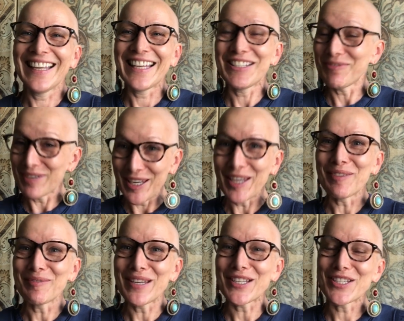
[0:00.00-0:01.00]
and
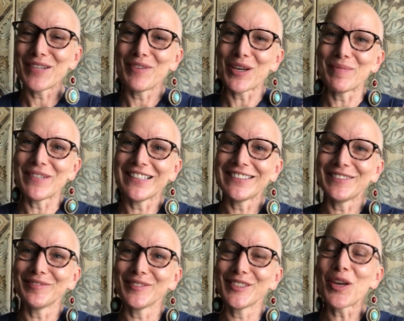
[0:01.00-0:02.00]
we achieve your objective.
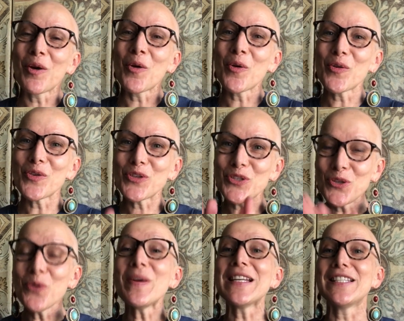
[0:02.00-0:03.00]
So
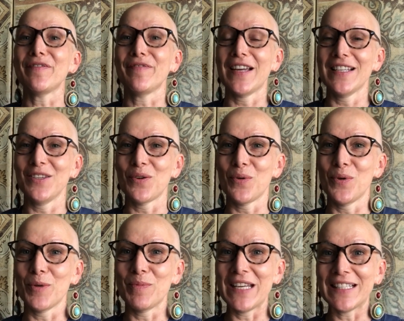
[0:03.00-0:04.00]
you will define your
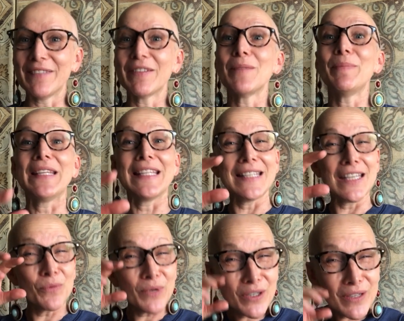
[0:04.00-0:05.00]
own objective at the
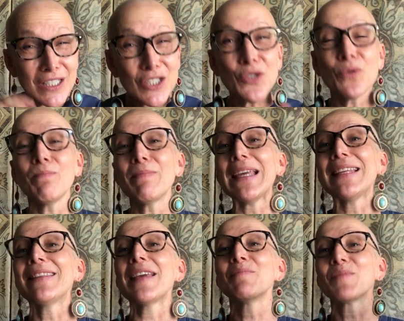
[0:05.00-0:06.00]
beginning. We're going to
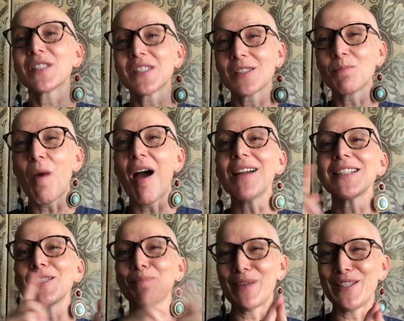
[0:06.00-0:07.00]
make them smart,
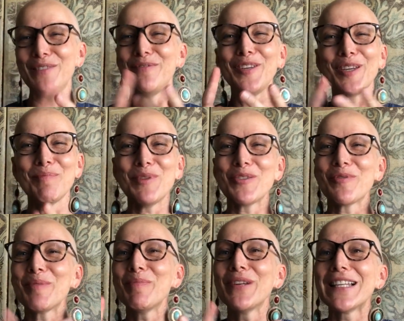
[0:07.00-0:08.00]
specific,
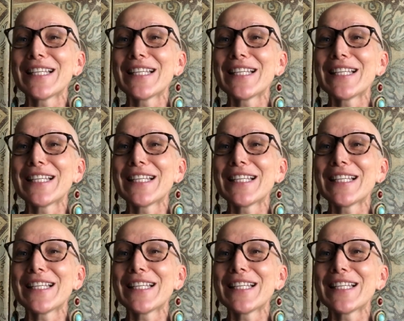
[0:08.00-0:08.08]
measurable,